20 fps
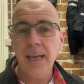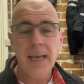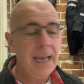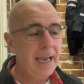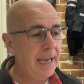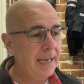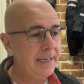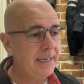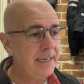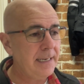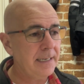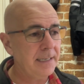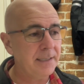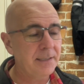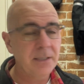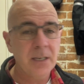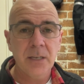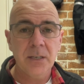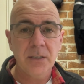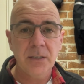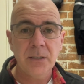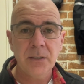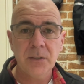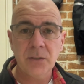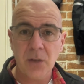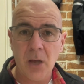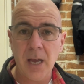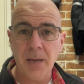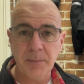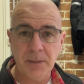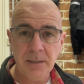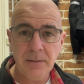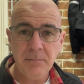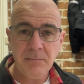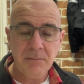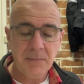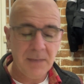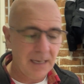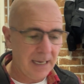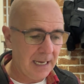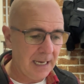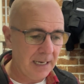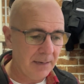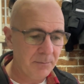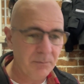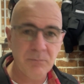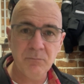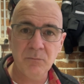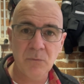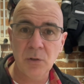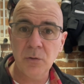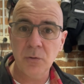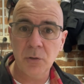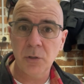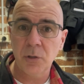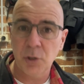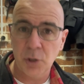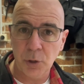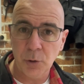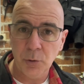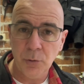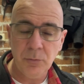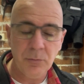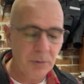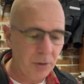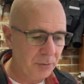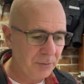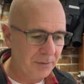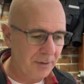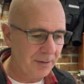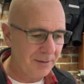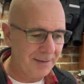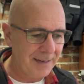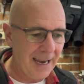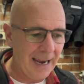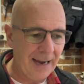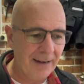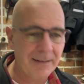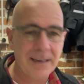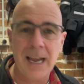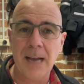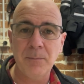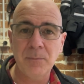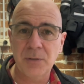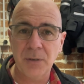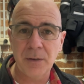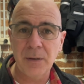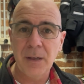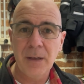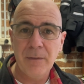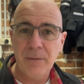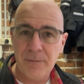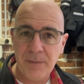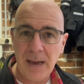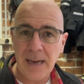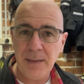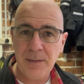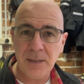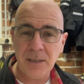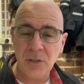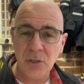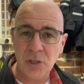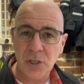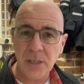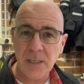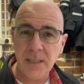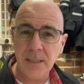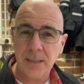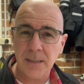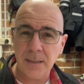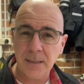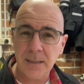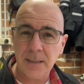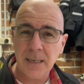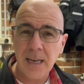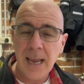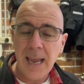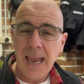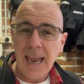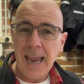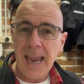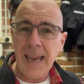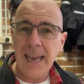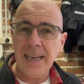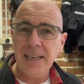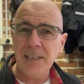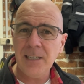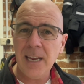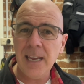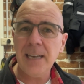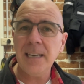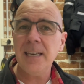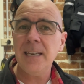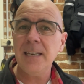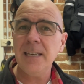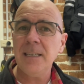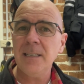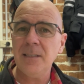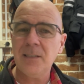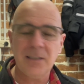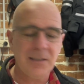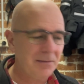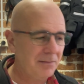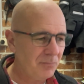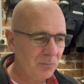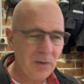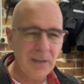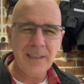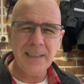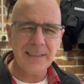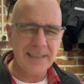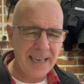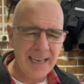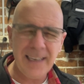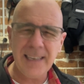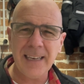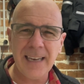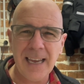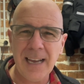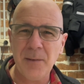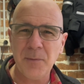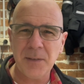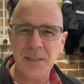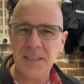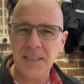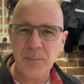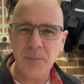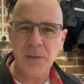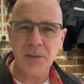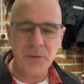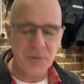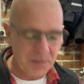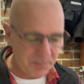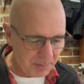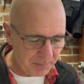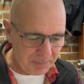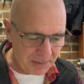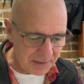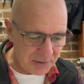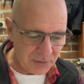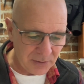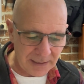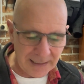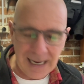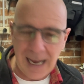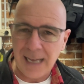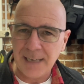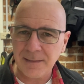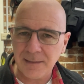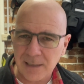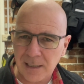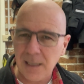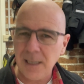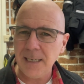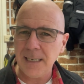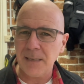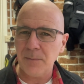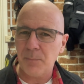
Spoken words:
And here's Simon, the Jew, who's now come to faith in Jesus, and yet he's hanging out with someone who's perpetually unclean